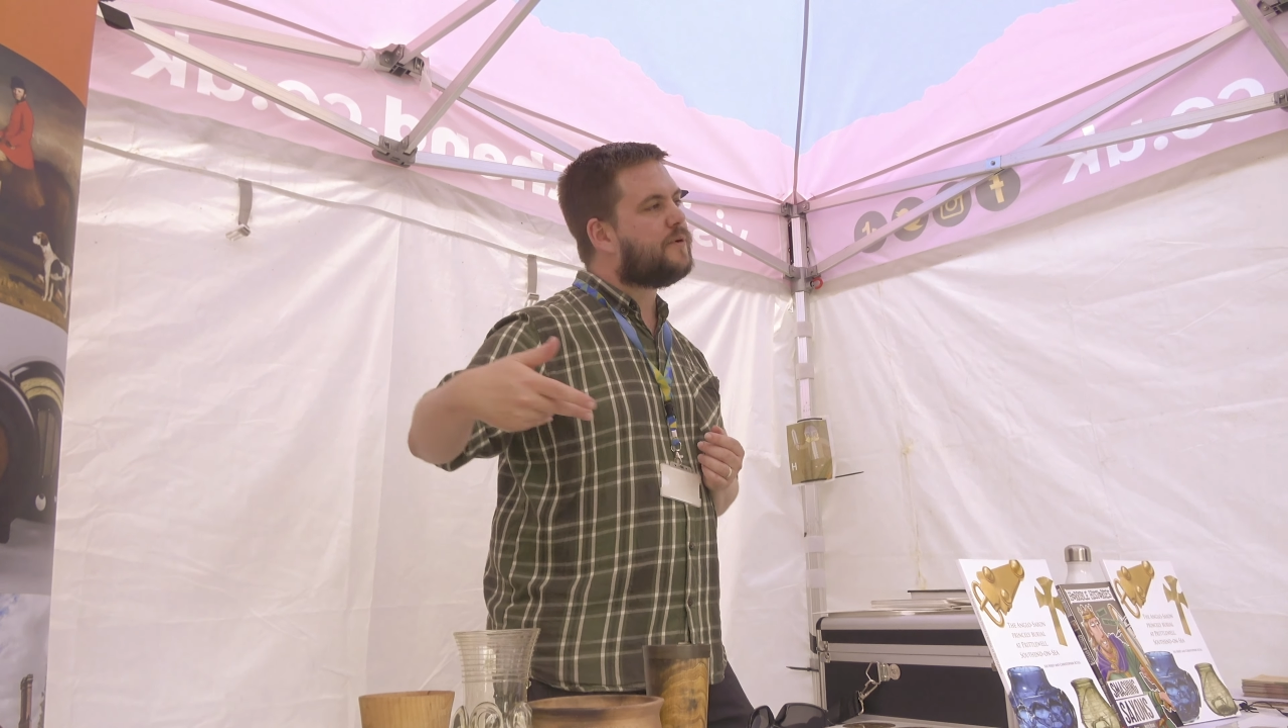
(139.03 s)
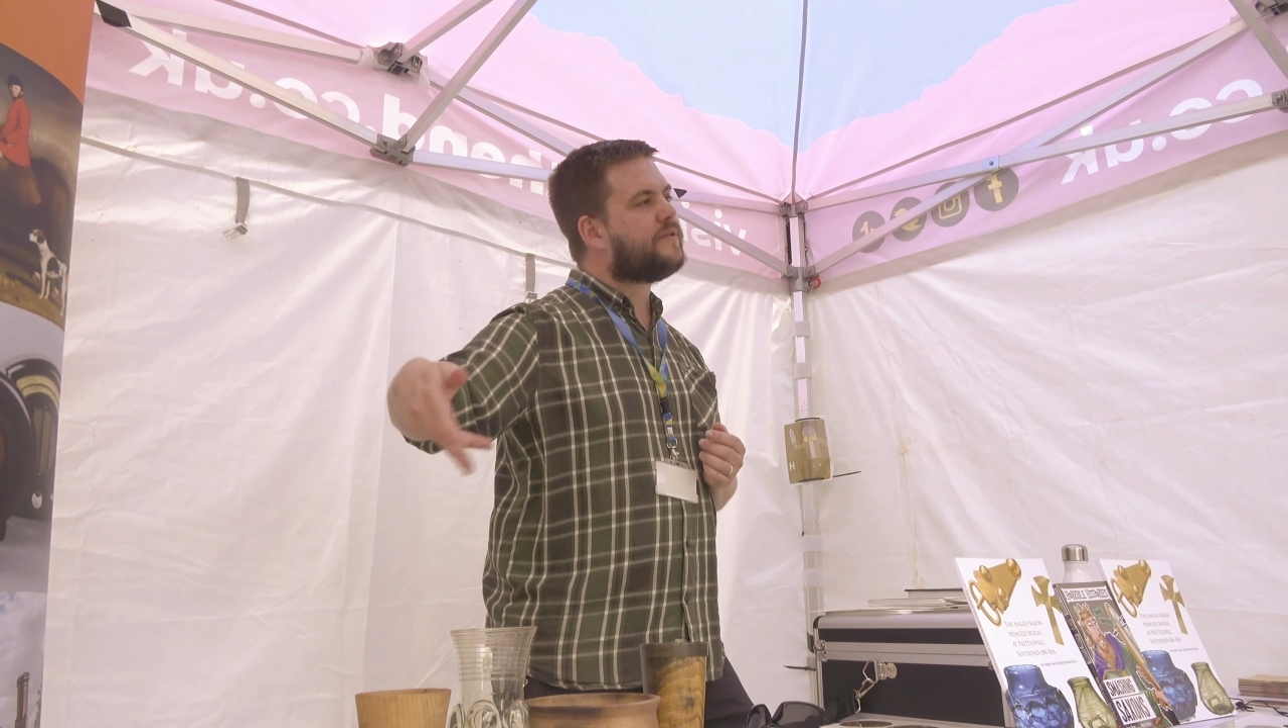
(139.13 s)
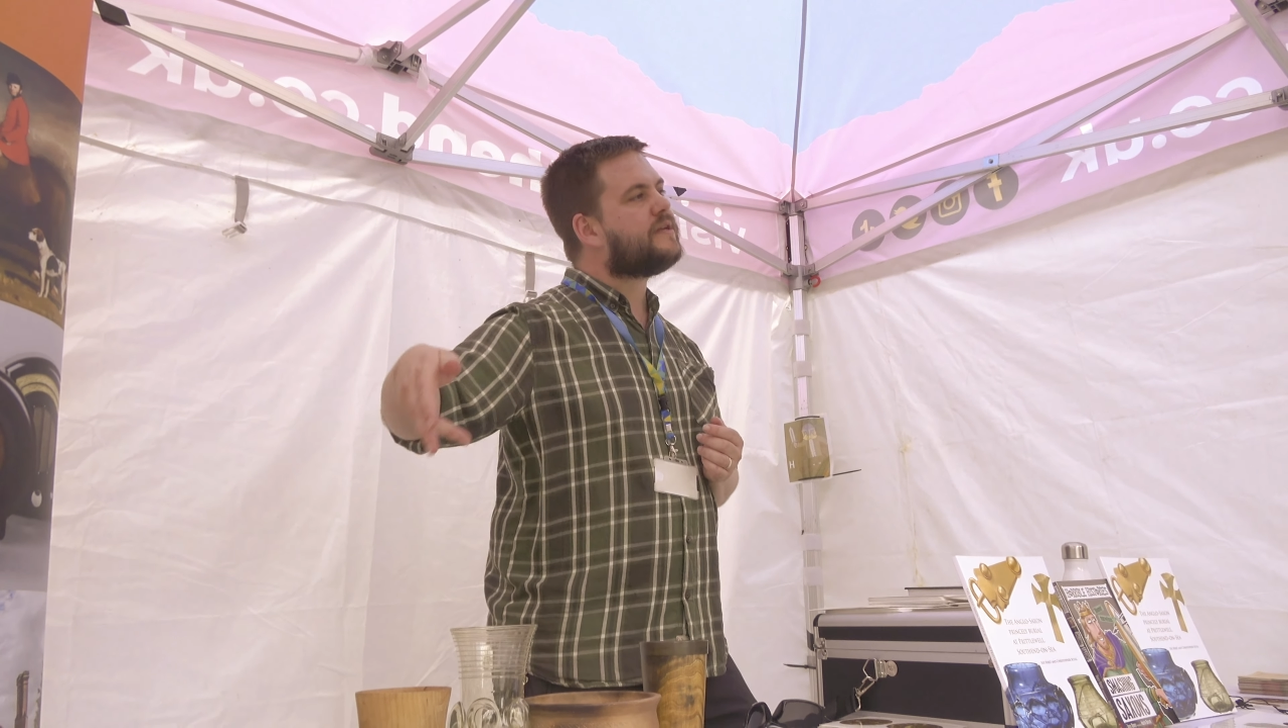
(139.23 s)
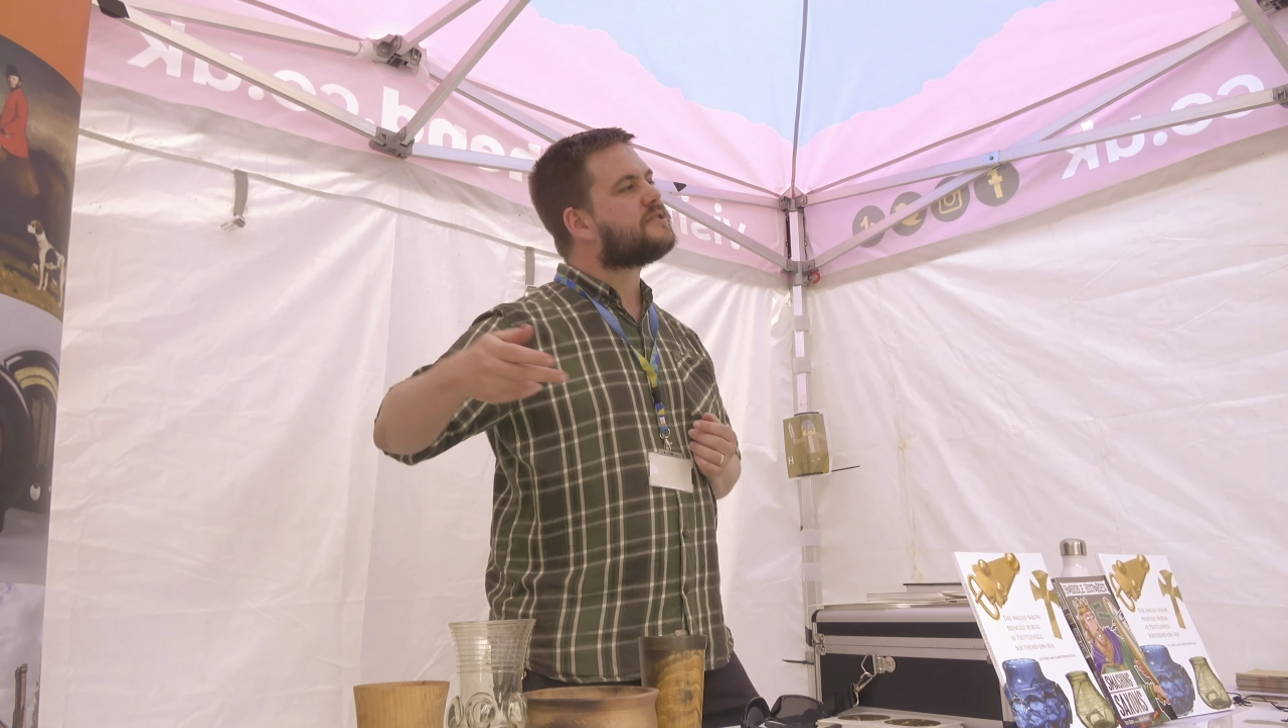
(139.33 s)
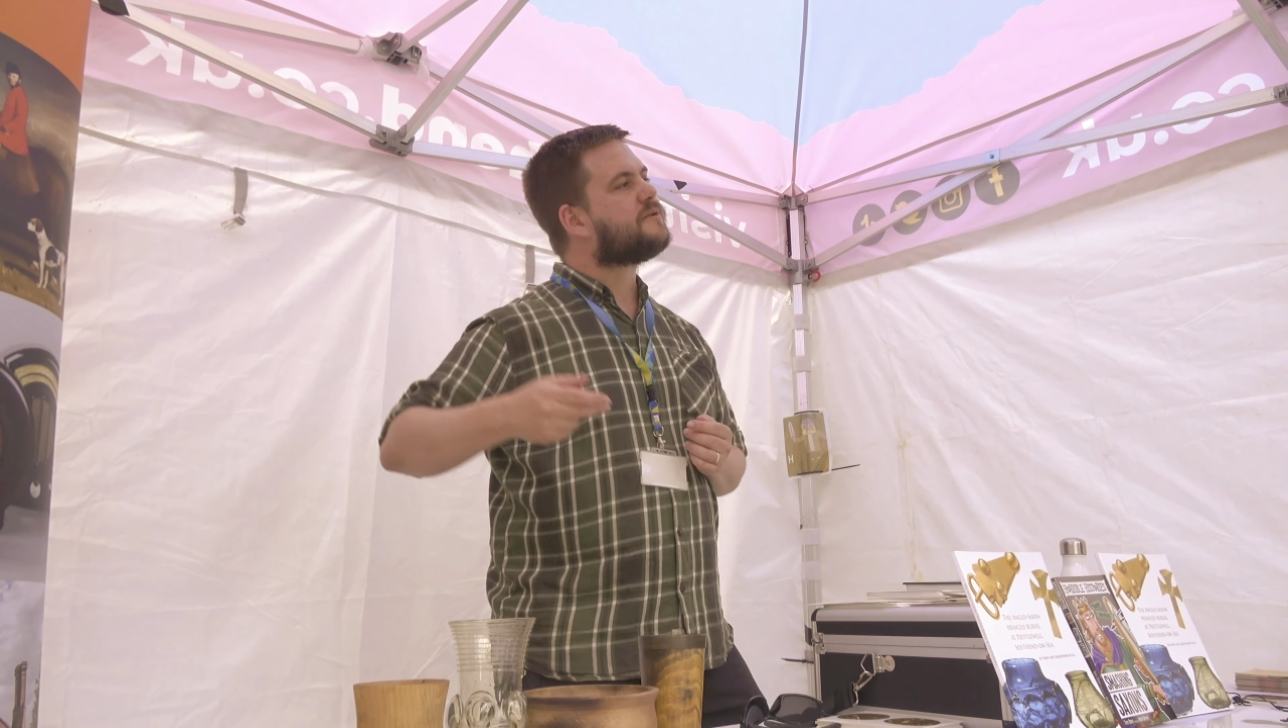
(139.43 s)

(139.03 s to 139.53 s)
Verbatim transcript: put this